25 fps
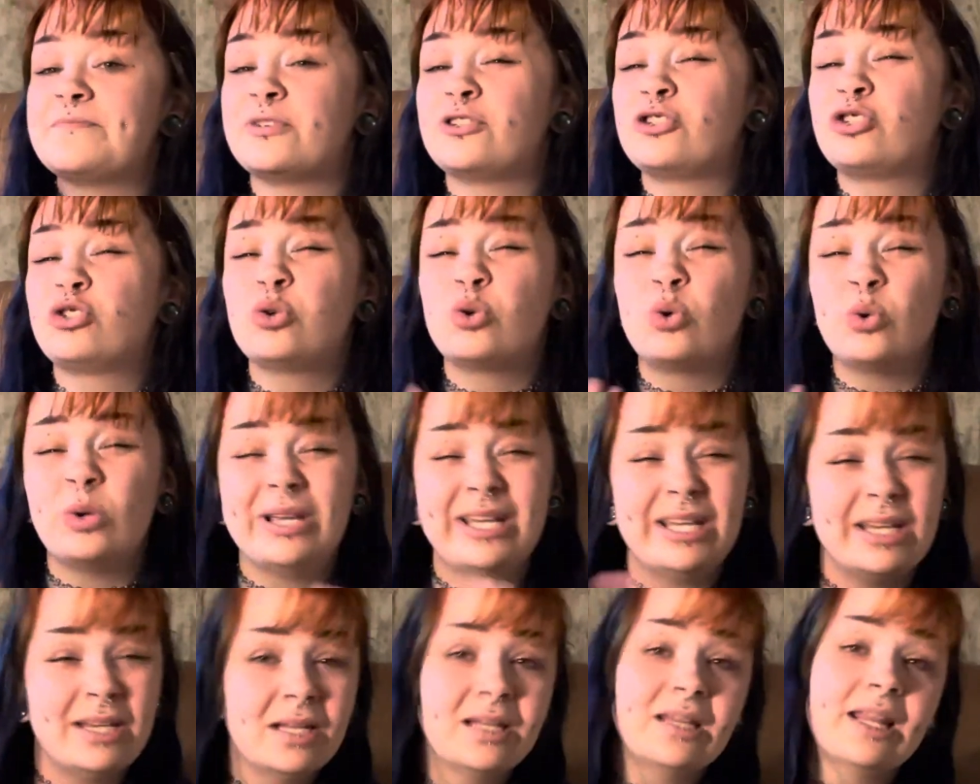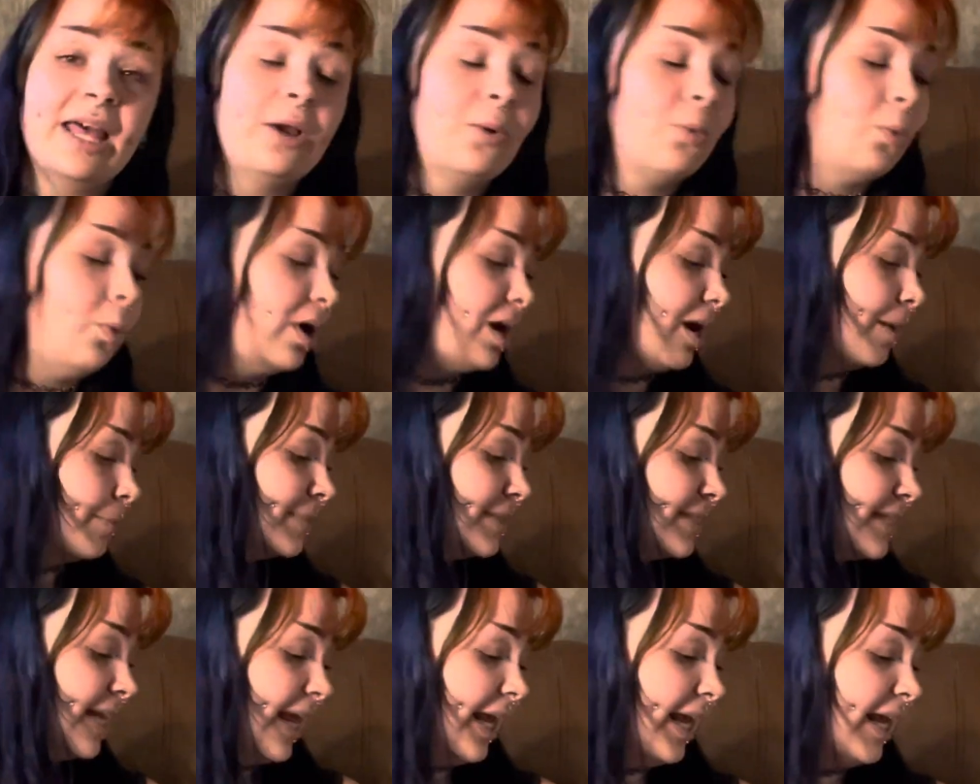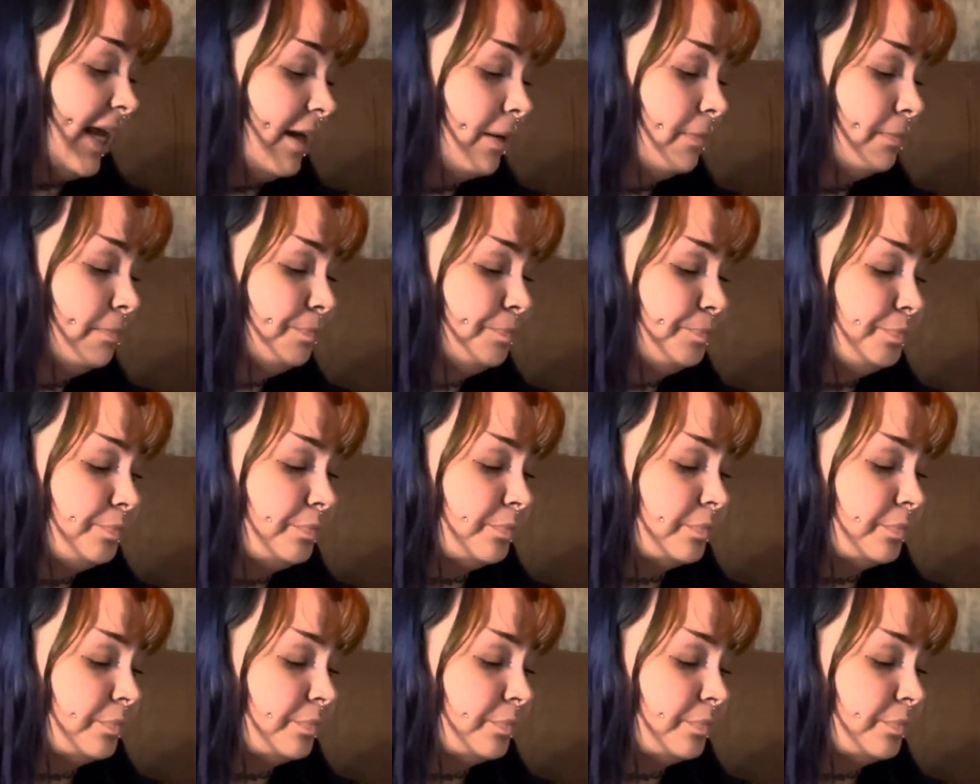between like what I'm saying.